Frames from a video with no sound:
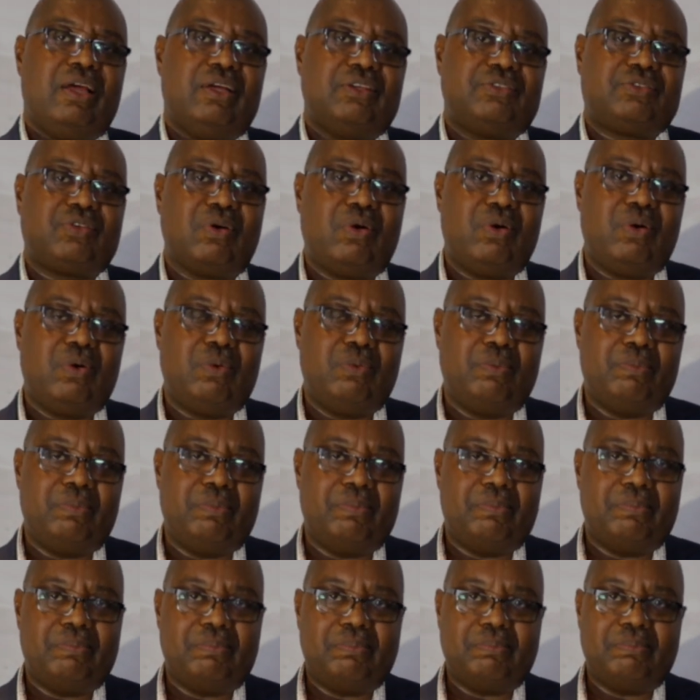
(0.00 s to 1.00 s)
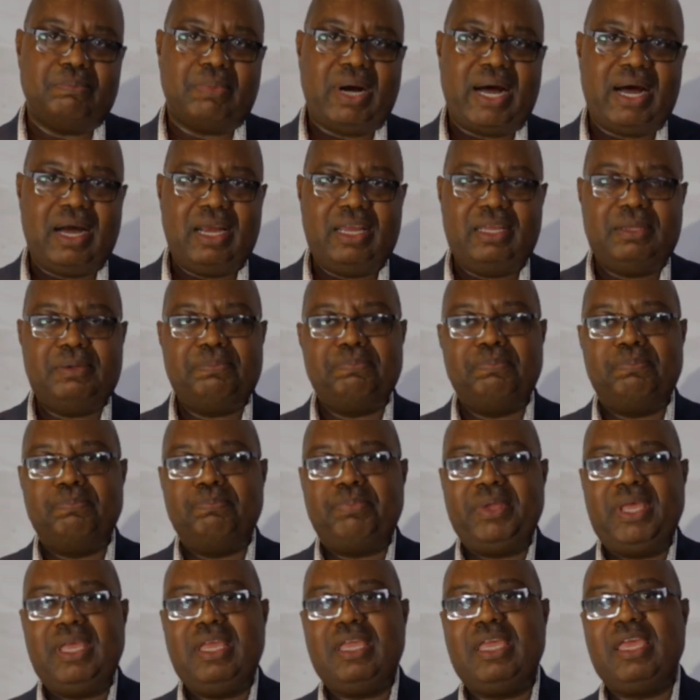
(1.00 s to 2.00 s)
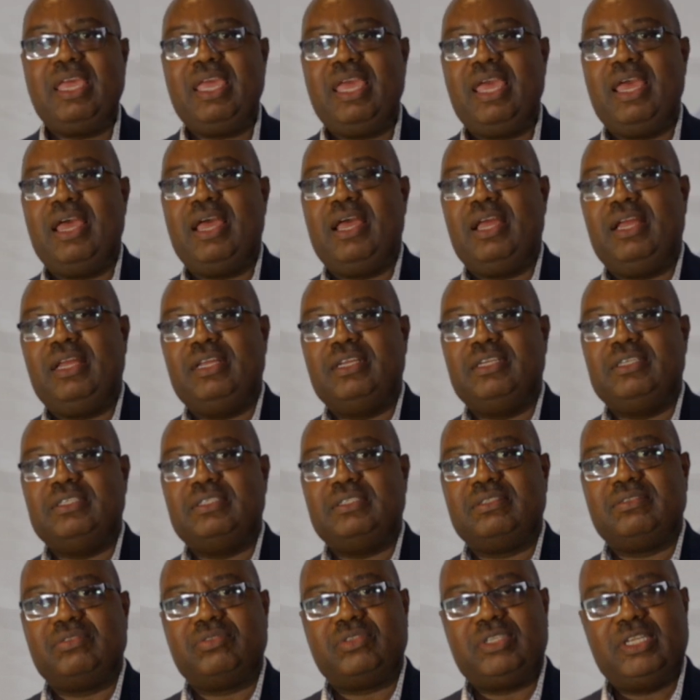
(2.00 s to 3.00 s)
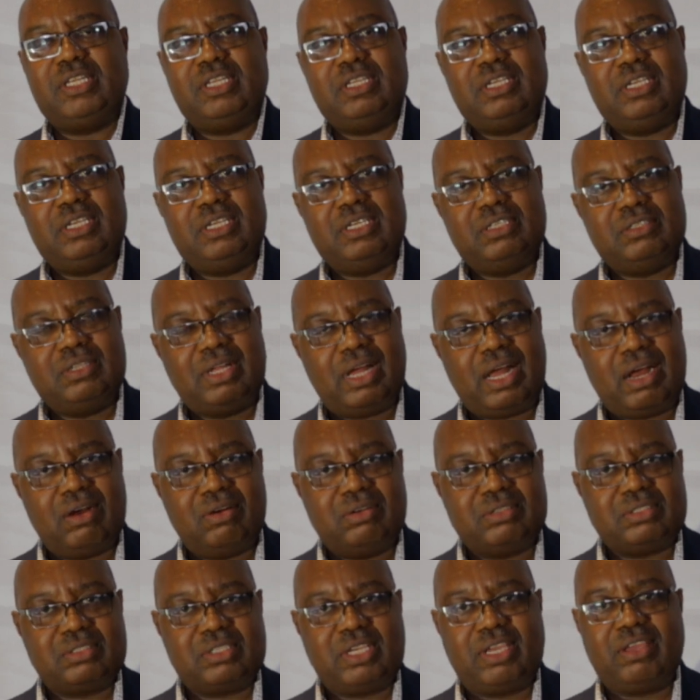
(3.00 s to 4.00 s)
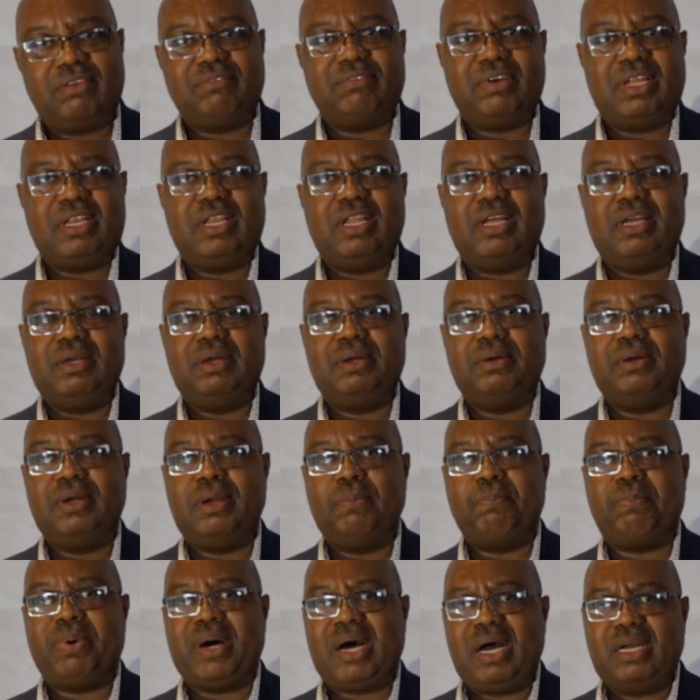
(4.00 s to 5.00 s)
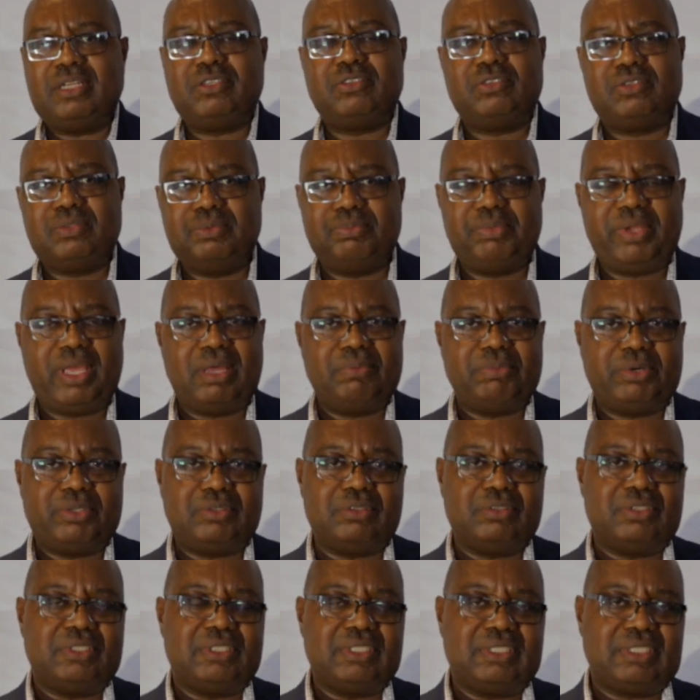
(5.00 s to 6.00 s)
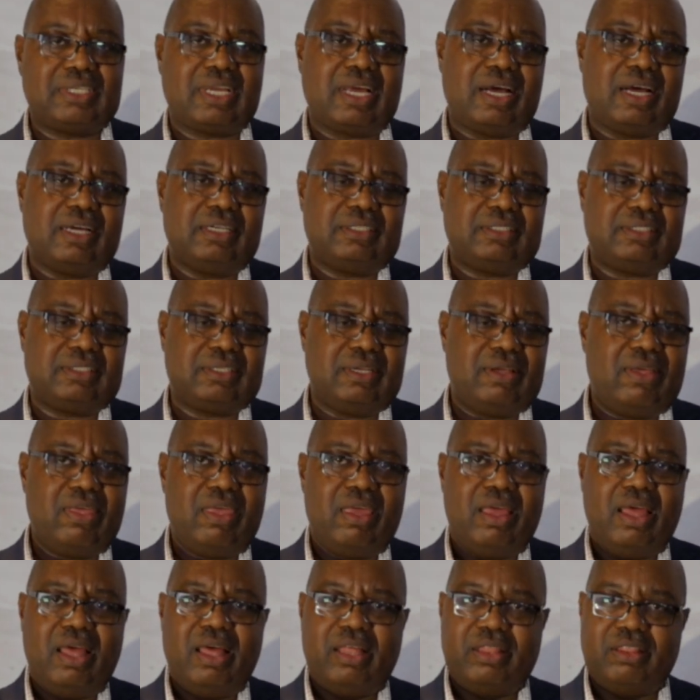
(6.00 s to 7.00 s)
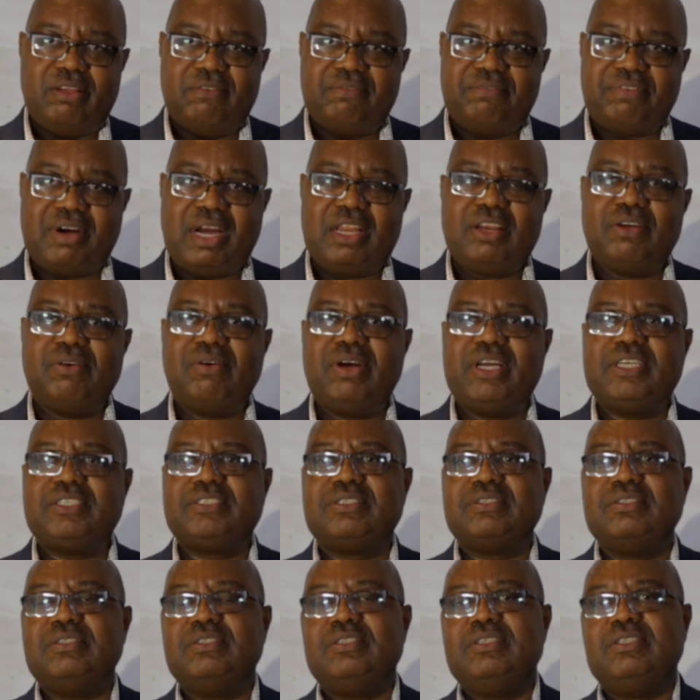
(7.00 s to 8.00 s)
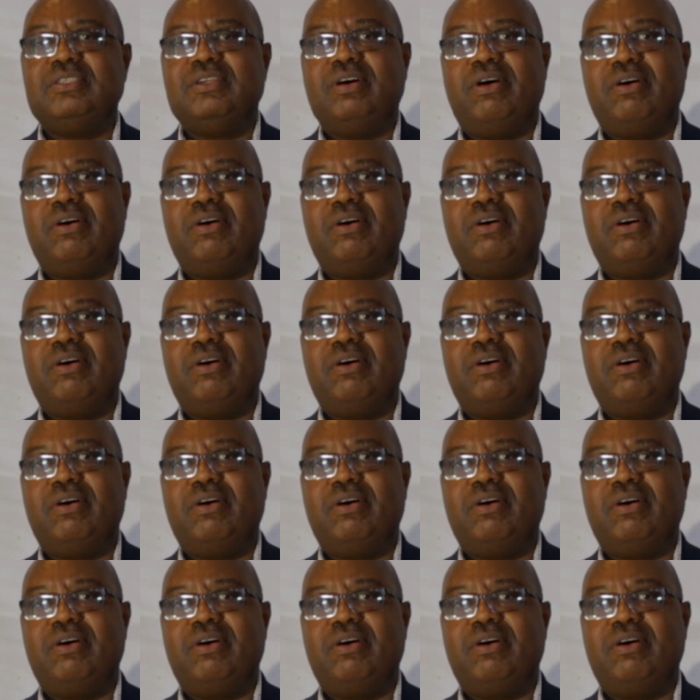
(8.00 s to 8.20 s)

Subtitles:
So my being here is really, I was given a part to be able to discuss the valuation